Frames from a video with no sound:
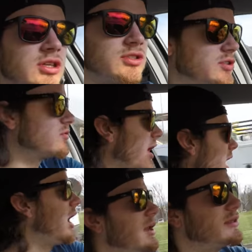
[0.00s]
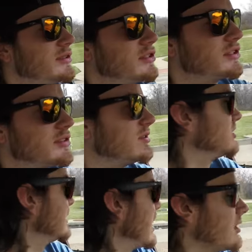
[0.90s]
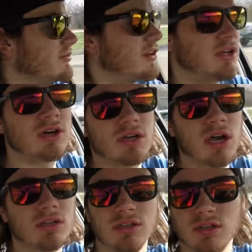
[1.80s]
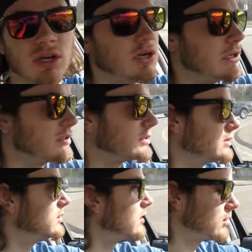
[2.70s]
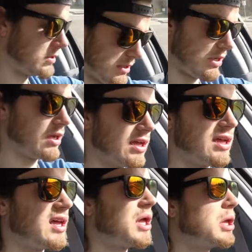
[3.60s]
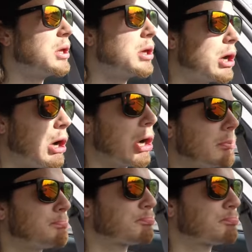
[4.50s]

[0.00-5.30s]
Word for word: to ride and just see how the video content goes. And yup,